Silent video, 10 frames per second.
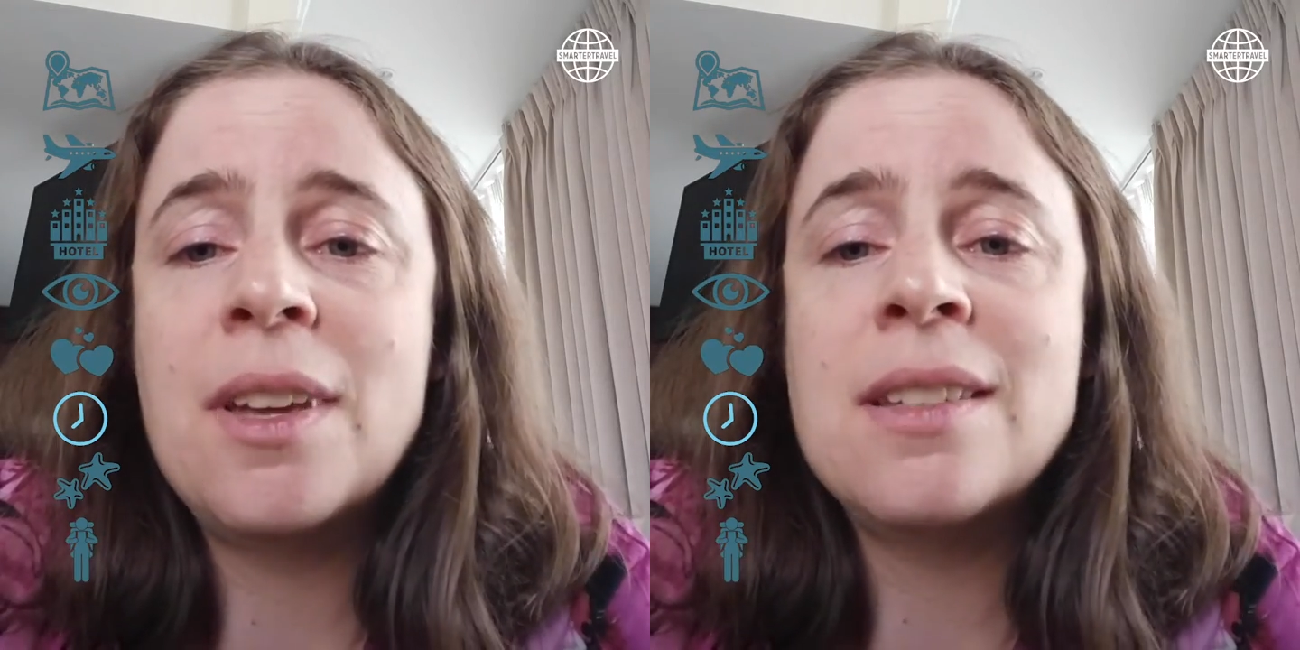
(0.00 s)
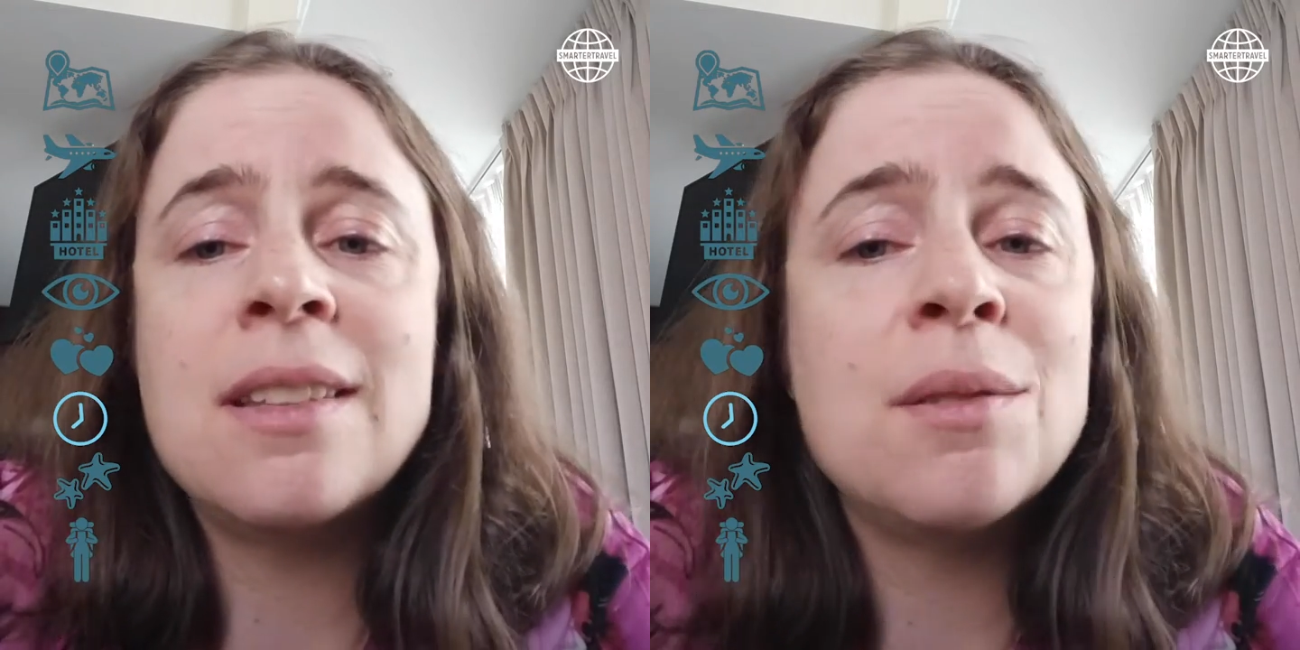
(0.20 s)

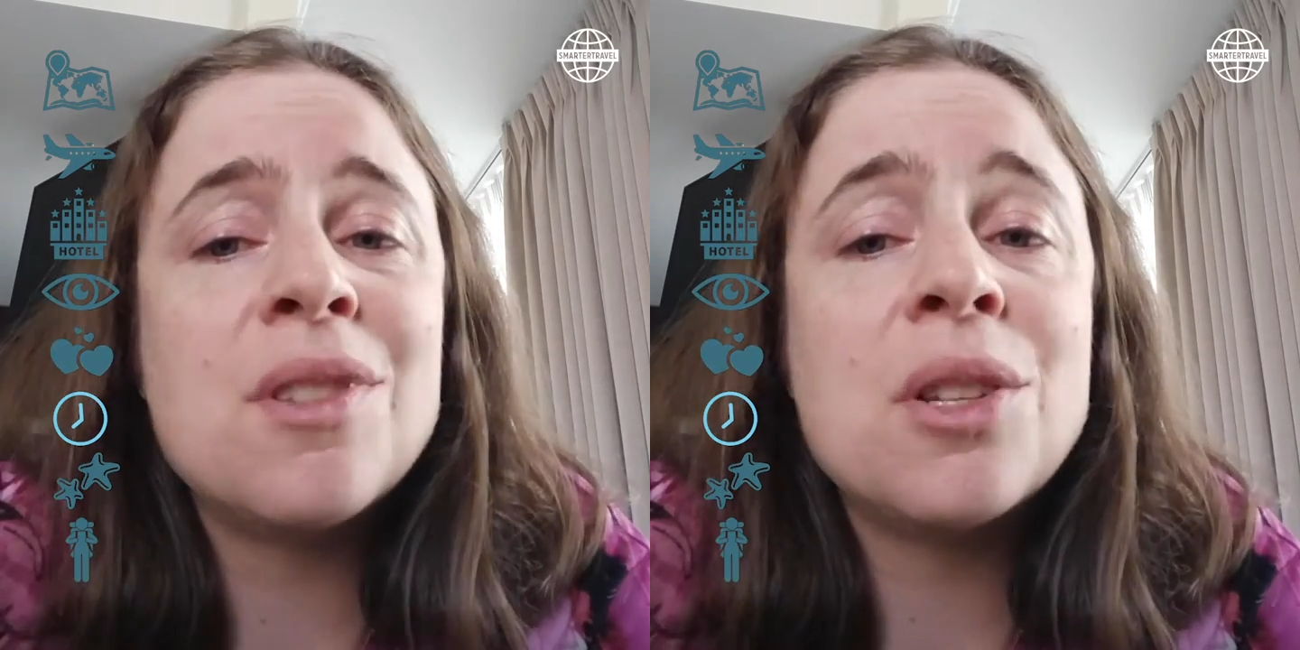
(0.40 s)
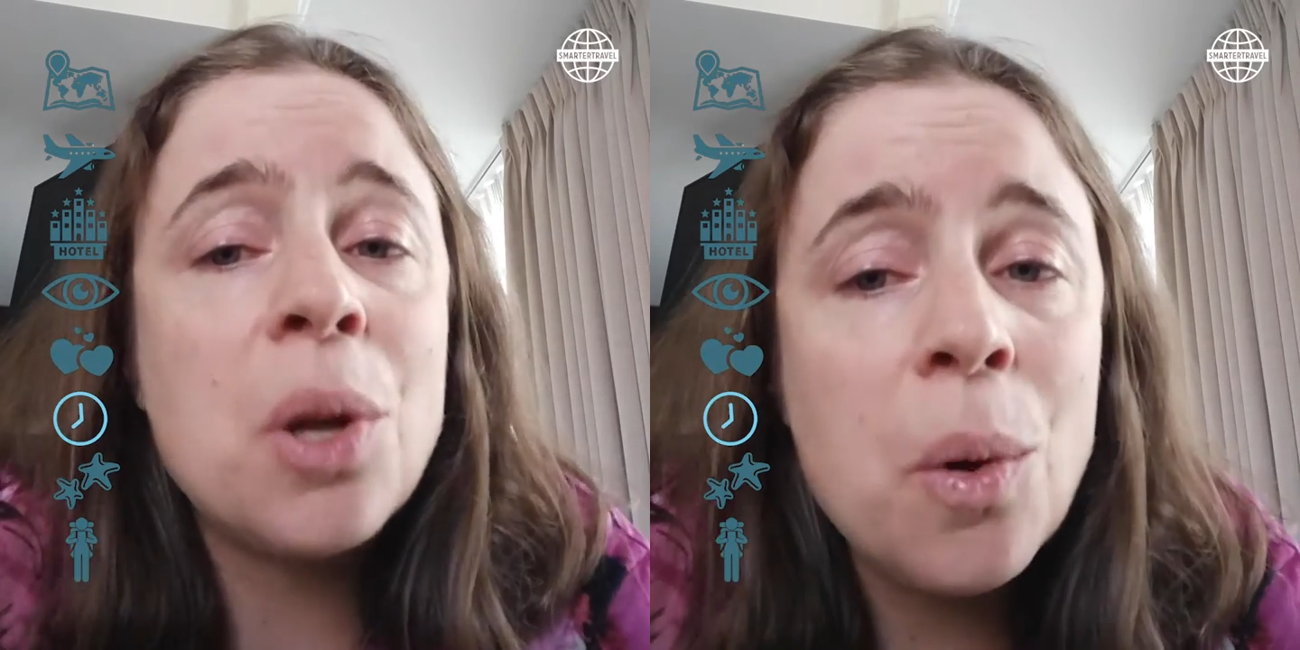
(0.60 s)
place and it
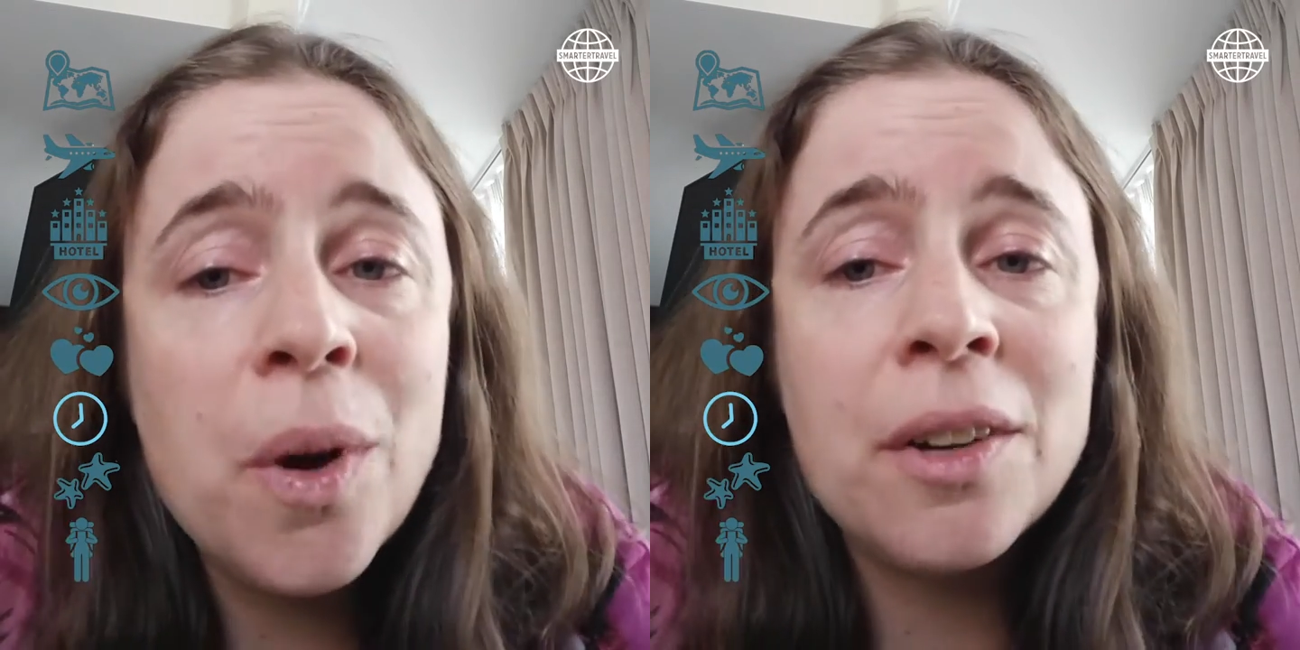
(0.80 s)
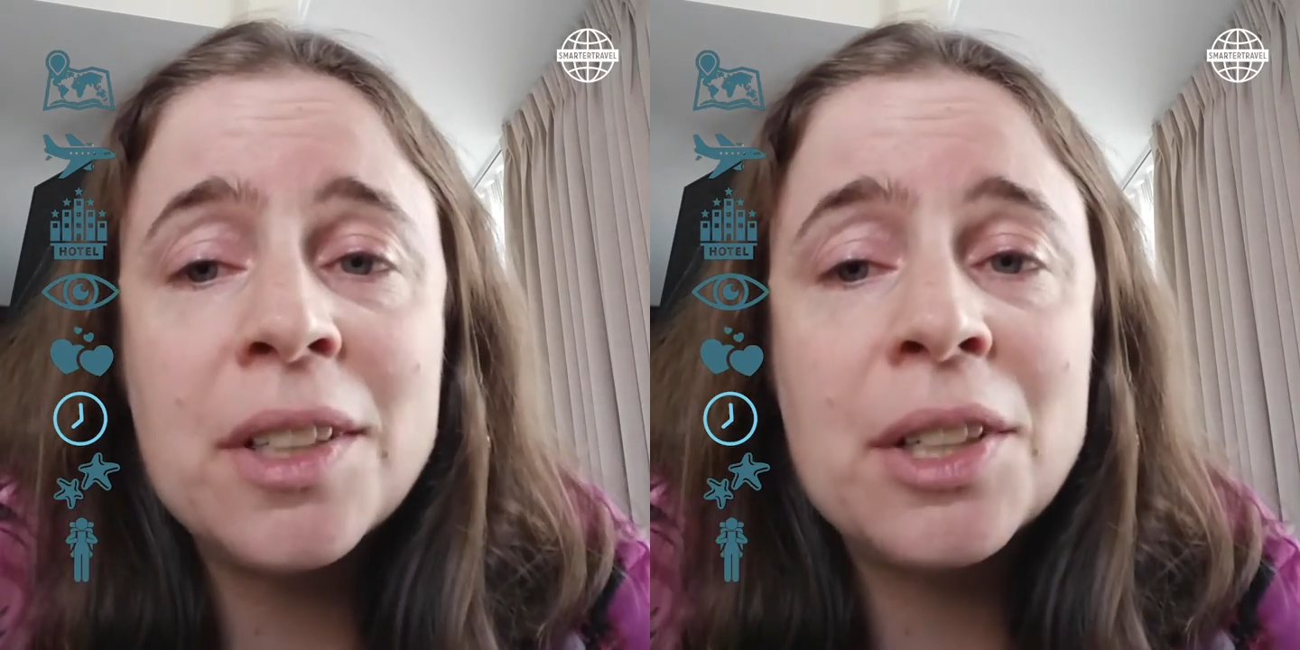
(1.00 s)
was
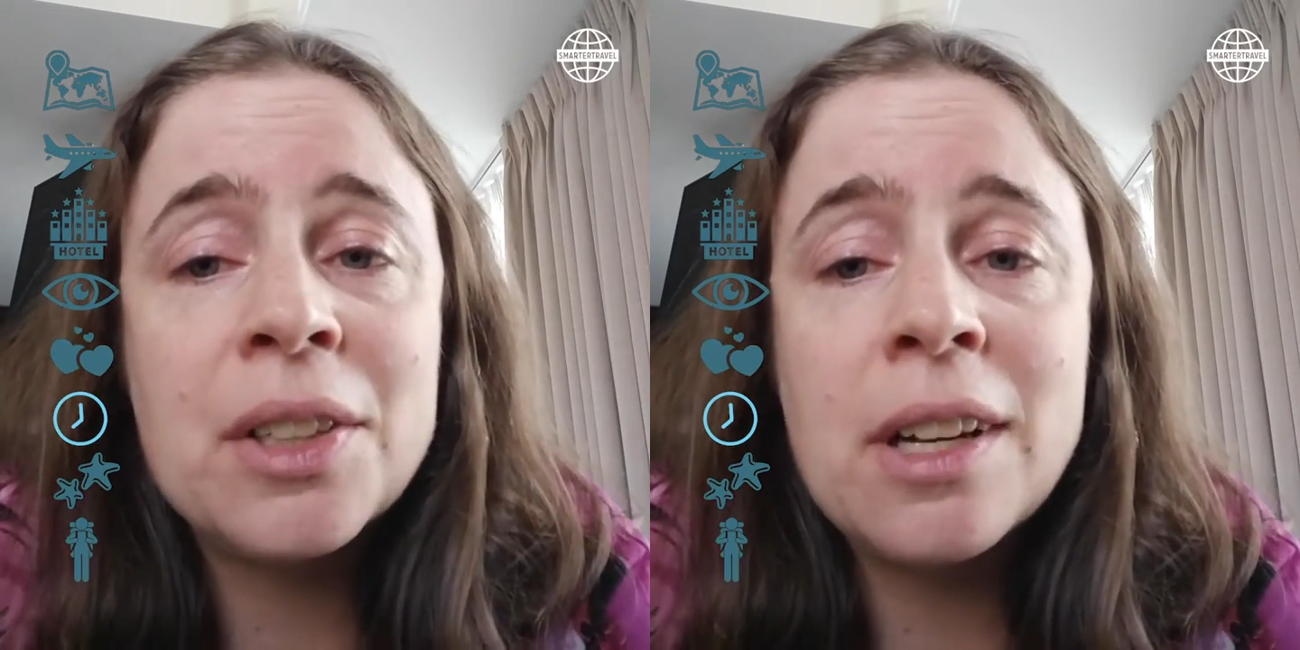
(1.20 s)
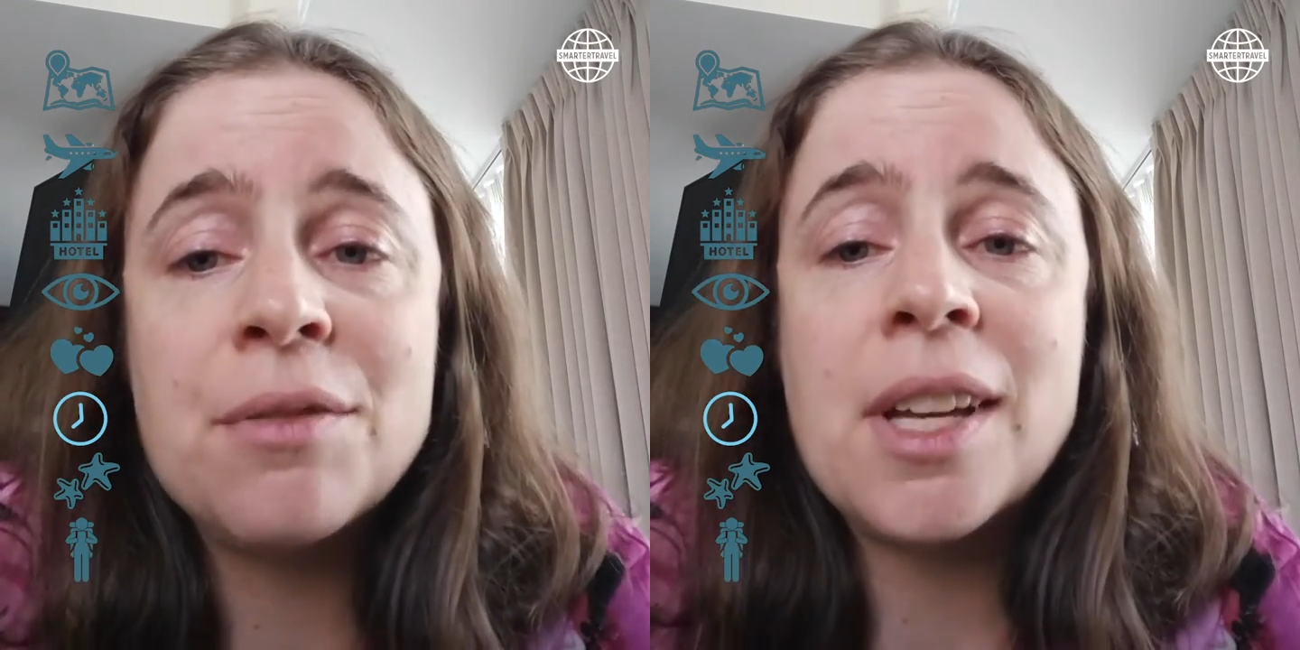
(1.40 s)
nowhere near
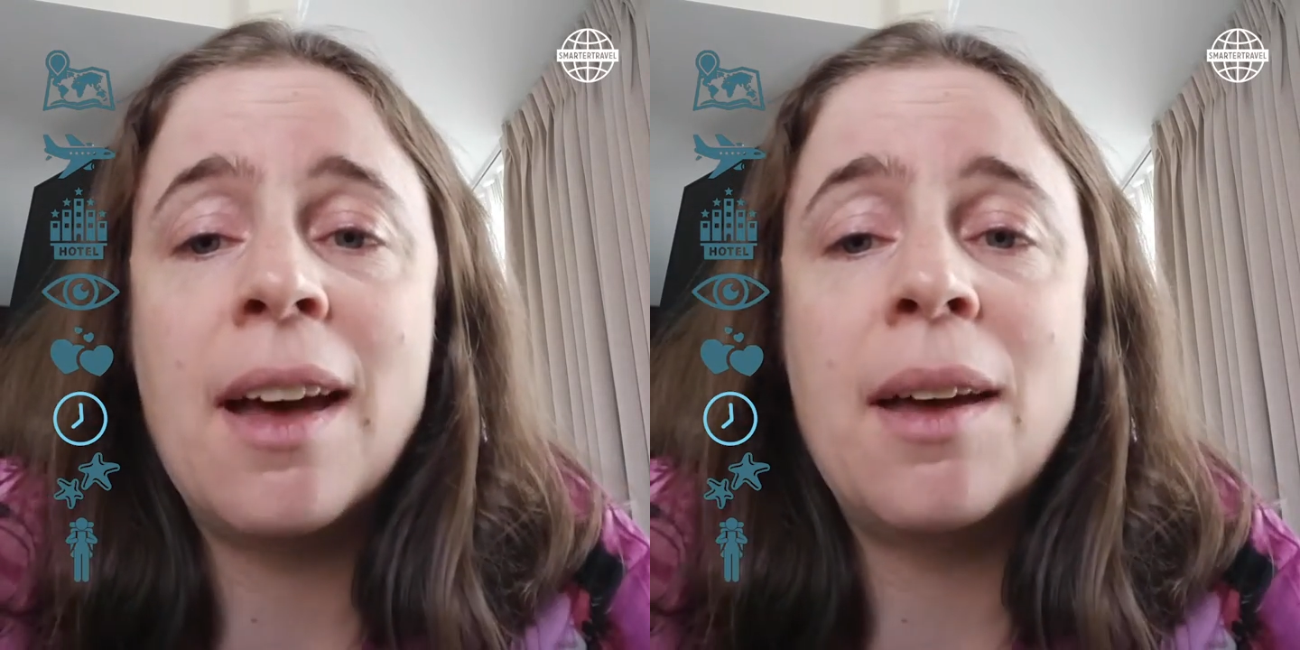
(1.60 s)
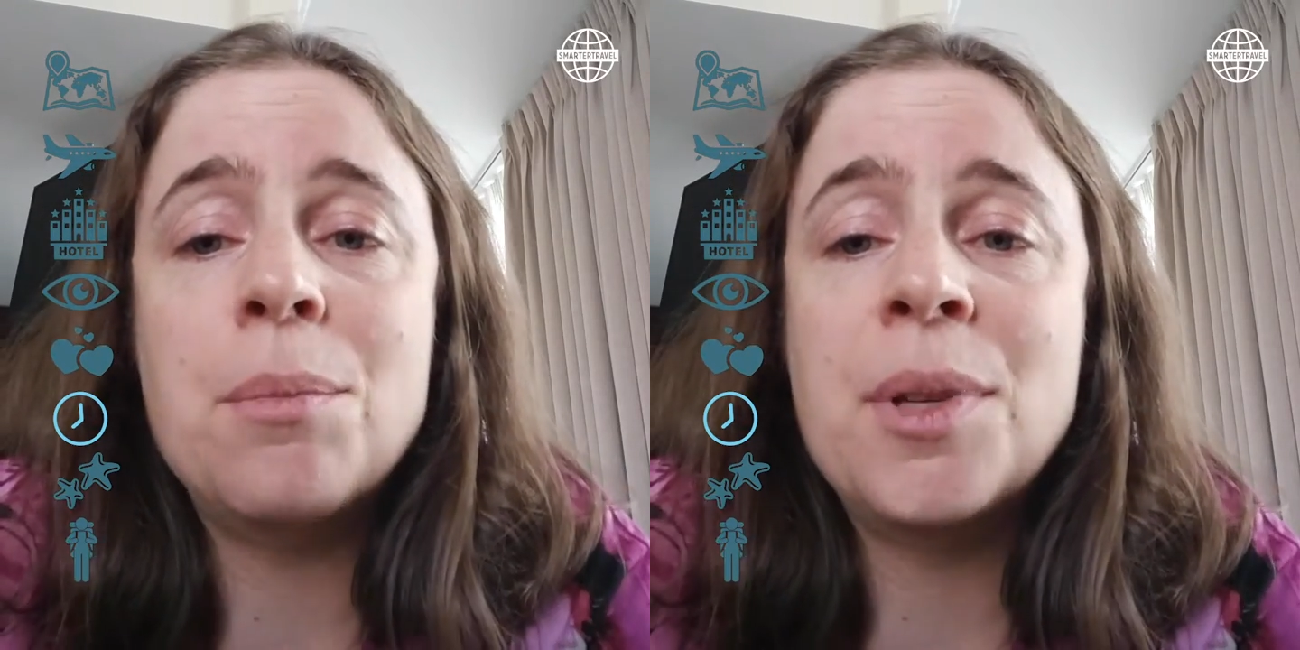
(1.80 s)
enough time